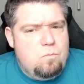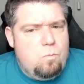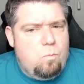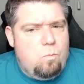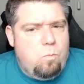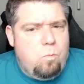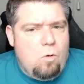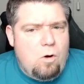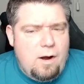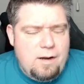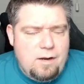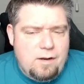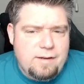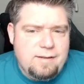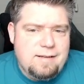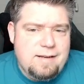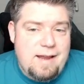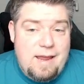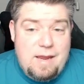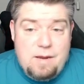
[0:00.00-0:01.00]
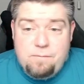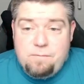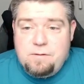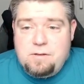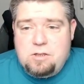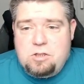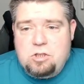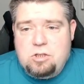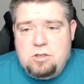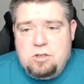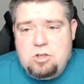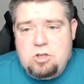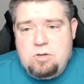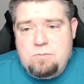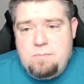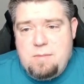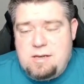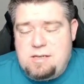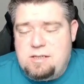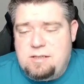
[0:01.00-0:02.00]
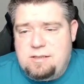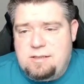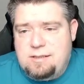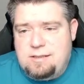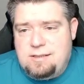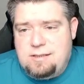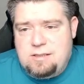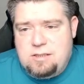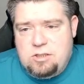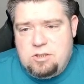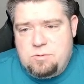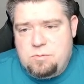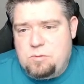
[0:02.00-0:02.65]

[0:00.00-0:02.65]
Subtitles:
what I liked in 8th edition is you measured the distance